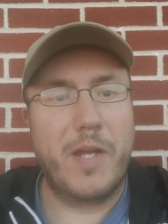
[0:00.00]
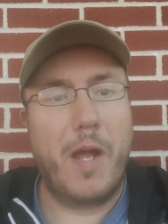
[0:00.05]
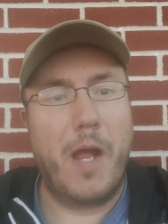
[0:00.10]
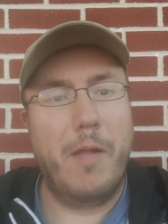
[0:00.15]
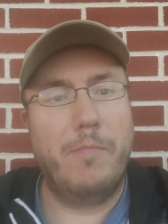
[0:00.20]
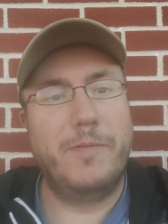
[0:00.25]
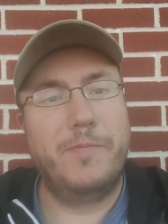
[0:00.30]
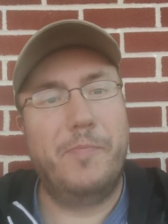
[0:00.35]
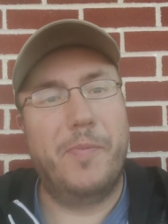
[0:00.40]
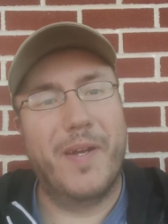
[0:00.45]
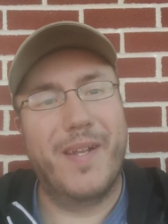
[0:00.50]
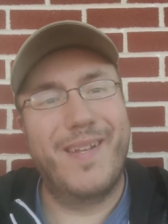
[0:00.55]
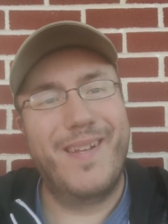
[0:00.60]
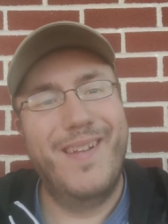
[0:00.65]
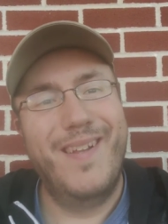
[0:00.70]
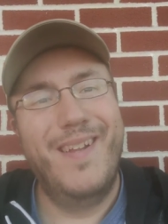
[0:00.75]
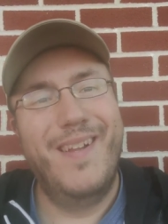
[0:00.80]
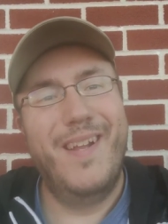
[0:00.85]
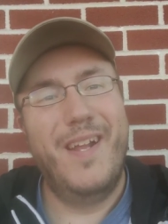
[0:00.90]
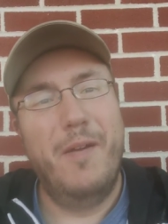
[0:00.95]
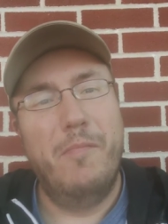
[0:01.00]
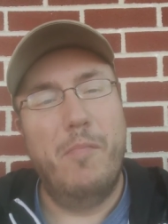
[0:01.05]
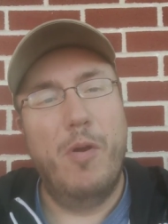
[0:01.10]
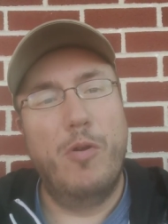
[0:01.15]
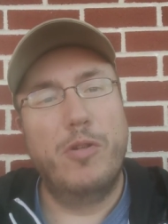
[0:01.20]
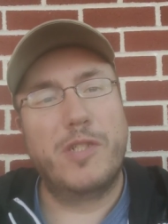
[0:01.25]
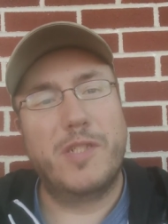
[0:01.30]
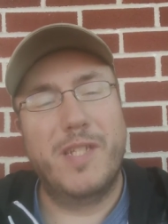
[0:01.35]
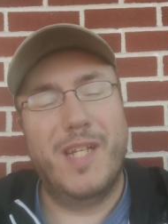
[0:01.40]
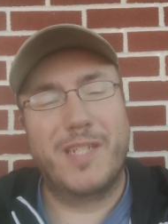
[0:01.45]
times, but
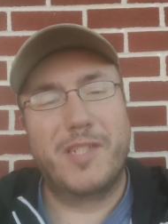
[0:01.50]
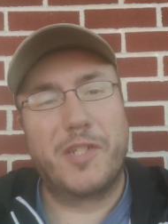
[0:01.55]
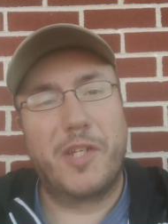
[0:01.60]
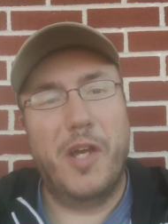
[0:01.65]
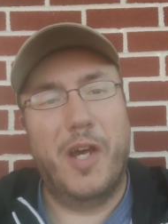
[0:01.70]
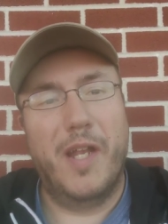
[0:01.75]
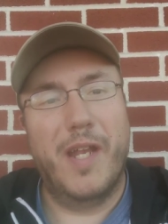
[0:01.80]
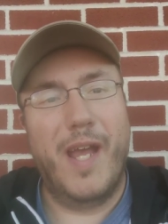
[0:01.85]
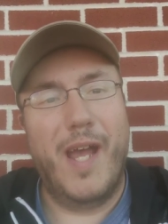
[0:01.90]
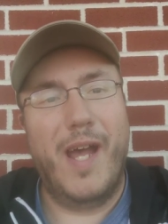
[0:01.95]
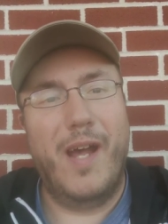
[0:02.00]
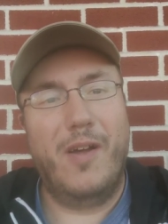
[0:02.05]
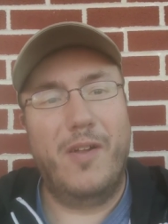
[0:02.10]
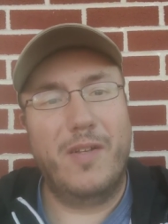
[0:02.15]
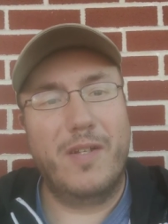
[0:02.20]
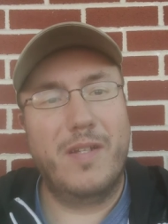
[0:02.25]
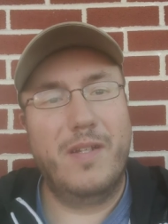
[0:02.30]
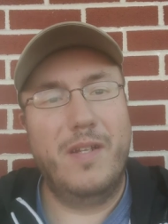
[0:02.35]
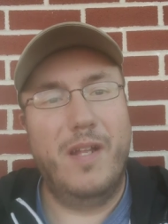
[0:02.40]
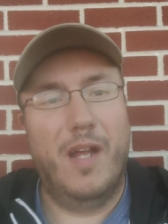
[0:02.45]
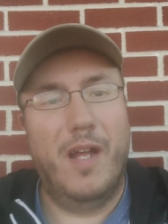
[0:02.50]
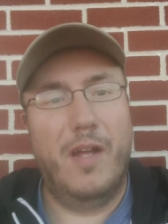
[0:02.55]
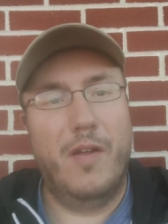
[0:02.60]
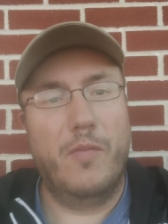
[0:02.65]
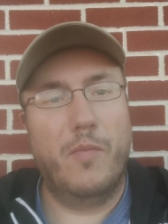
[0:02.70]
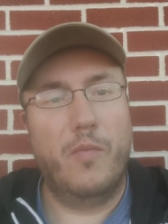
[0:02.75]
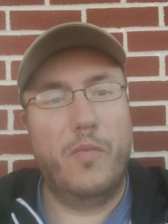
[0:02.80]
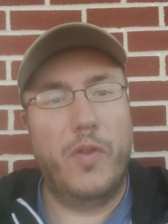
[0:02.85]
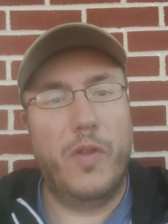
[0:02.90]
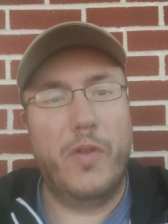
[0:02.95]
most of that's cut out,
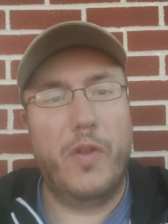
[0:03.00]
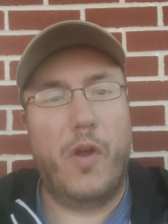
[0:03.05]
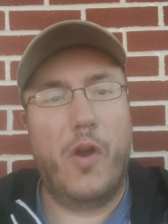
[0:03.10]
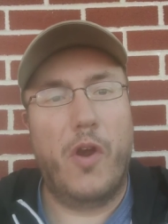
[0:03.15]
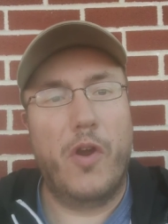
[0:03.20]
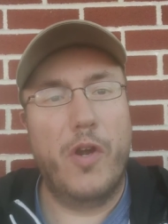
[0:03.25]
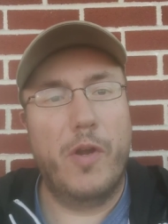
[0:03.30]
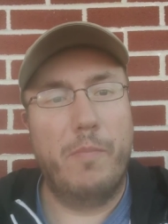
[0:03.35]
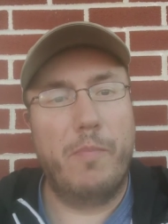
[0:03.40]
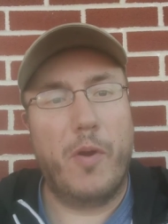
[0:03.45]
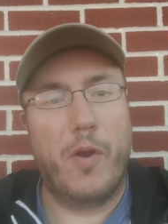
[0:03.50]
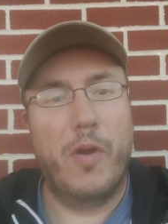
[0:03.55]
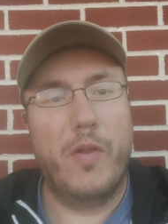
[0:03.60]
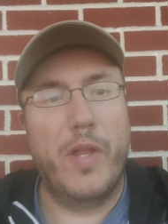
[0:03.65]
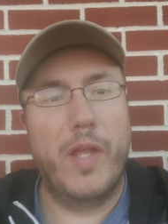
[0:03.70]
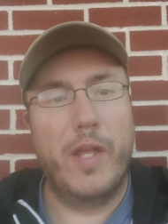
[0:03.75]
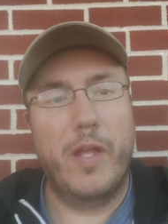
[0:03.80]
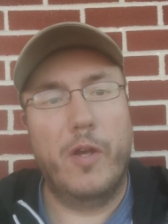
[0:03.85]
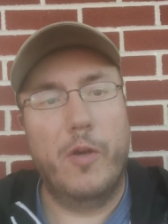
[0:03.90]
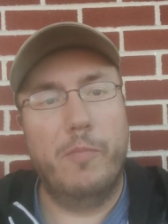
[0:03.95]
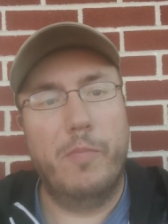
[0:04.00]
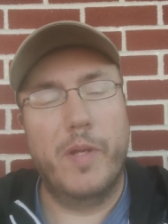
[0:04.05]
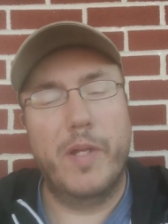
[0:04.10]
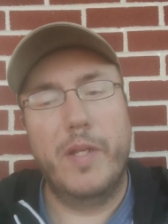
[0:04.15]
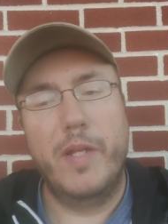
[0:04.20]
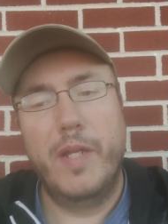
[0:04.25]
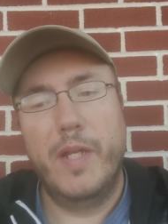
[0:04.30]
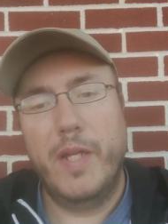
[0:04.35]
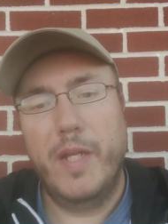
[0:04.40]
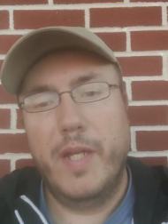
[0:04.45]
um, the harder part of the hill.
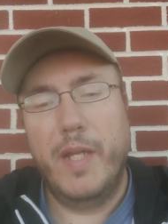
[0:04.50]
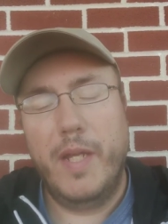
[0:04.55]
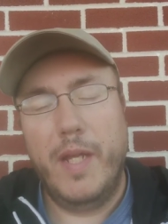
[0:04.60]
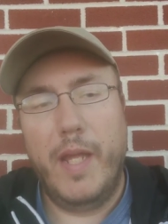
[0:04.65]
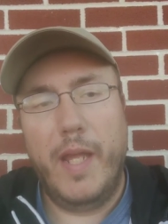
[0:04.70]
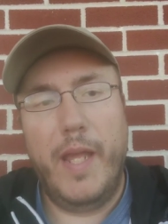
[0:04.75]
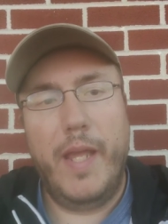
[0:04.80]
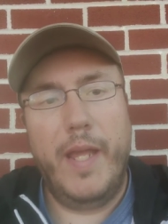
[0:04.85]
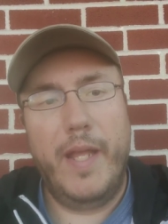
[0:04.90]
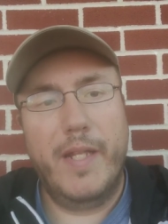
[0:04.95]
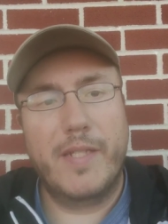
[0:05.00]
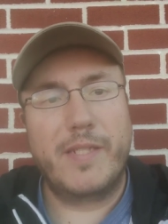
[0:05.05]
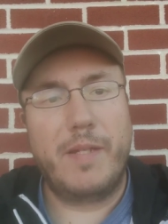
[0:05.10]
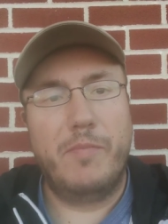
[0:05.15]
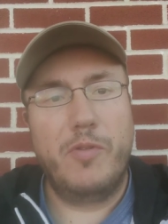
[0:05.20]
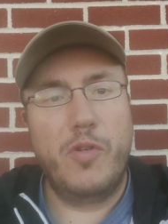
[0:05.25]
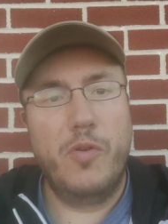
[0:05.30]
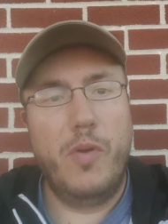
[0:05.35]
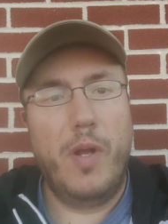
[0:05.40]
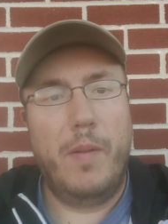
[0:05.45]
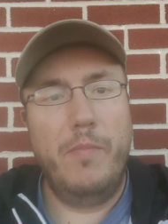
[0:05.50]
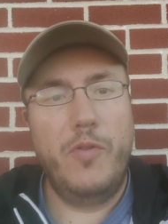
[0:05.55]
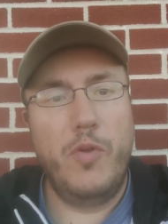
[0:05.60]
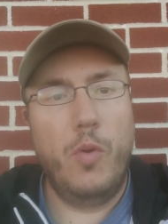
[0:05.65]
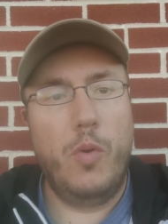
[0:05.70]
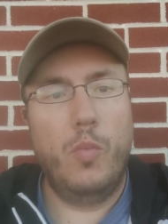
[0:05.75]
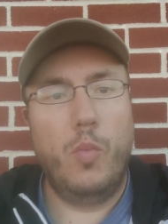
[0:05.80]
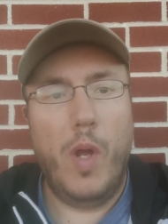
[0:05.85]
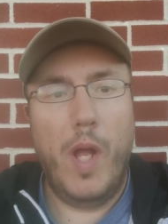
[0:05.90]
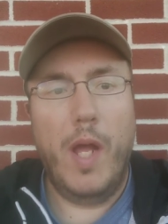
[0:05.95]
But it's I'm doing I'm
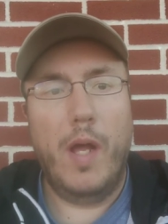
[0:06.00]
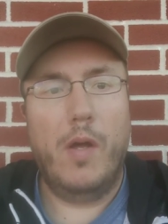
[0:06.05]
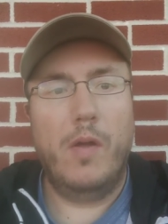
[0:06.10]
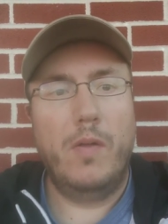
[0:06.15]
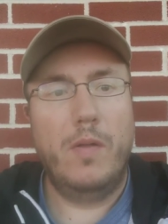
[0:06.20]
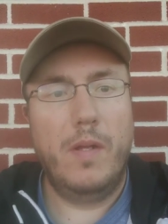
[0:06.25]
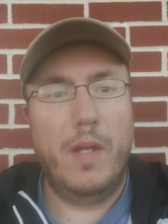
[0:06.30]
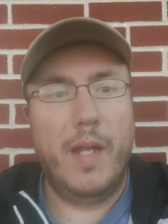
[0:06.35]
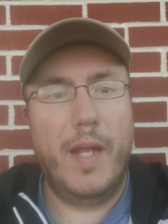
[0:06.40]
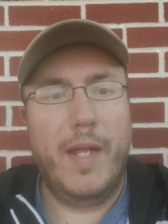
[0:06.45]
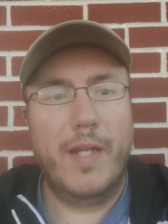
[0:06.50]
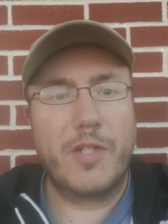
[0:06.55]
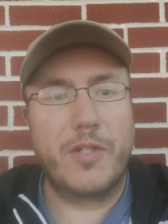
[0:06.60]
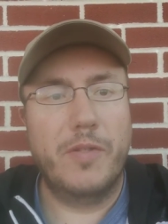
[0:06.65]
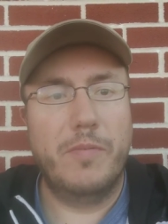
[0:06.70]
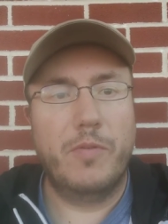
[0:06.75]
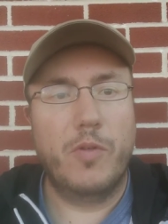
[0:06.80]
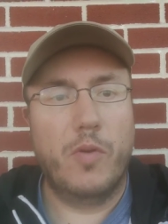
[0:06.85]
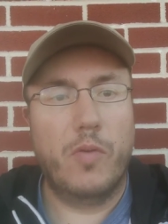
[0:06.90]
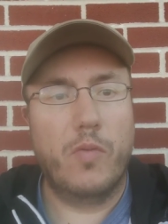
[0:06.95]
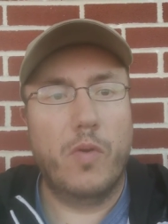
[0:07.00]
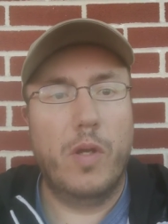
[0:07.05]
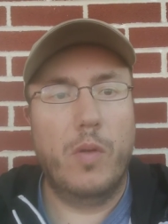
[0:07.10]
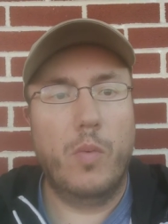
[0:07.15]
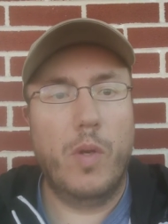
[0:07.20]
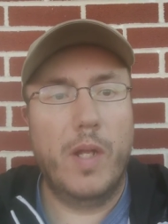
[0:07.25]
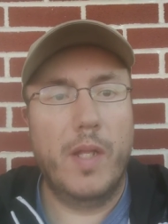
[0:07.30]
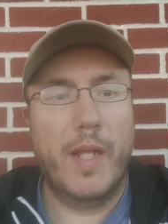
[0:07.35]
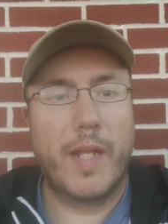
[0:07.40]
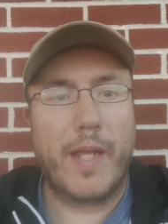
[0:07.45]
doing well. I actually am doing really
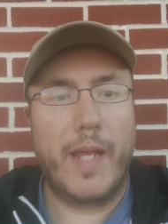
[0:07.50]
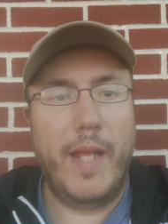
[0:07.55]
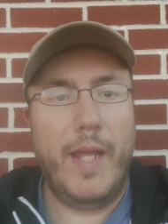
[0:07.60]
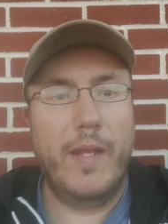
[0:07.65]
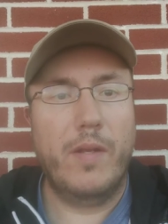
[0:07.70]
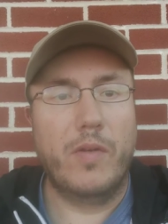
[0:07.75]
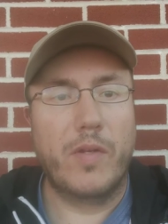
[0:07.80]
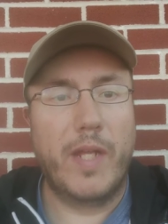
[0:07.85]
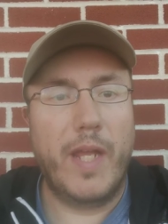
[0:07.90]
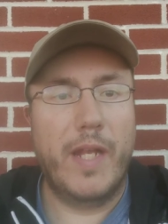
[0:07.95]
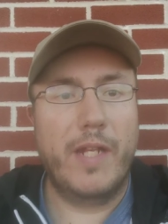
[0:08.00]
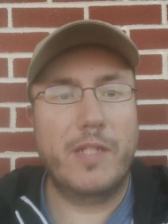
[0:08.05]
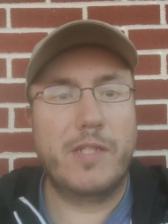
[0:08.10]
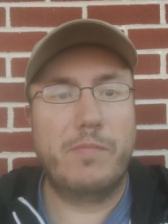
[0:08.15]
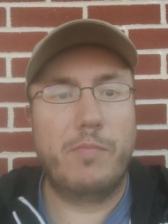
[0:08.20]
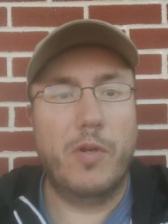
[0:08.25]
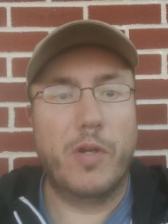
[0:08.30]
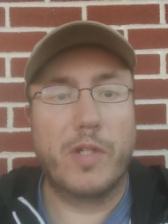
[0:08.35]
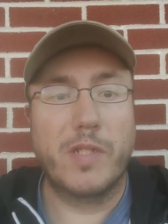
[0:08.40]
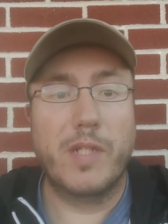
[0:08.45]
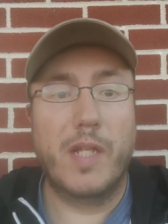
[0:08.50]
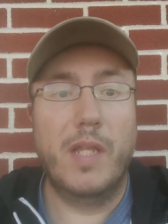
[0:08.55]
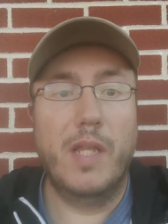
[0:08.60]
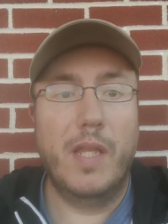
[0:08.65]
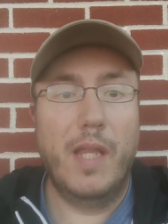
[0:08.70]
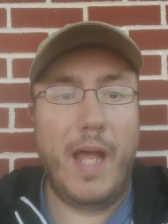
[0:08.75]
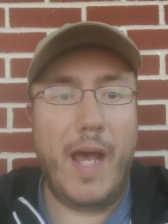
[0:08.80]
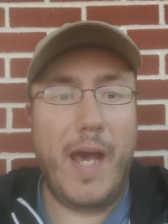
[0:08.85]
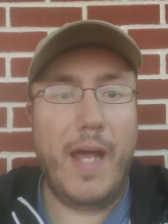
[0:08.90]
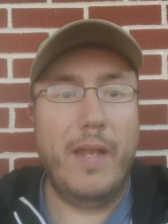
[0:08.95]
well. Like I handle Gettysburg. There's a
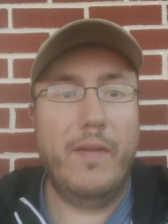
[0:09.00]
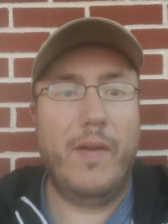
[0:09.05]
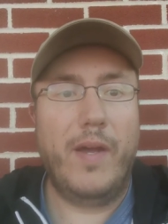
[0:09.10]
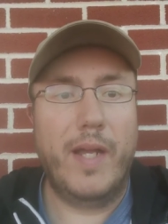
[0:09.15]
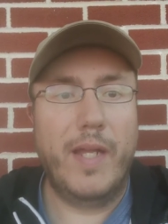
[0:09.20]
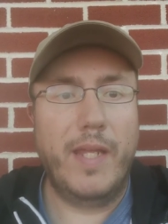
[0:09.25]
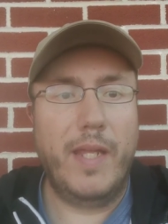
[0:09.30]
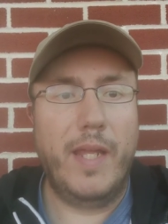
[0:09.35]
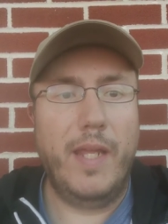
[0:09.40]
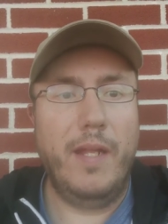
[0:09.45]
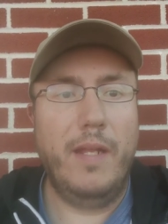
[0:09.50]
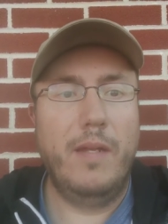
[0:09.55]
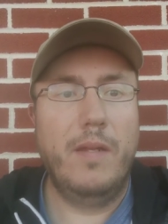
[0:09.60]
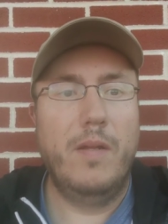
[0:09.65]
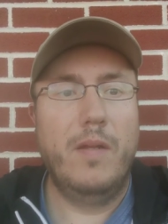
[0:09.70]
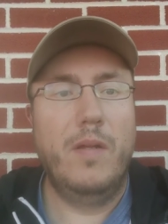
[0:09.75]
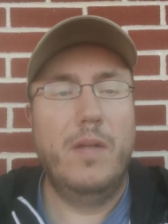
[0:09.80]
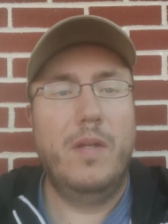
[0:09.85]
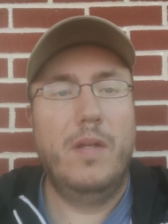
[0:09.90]
lot of hiking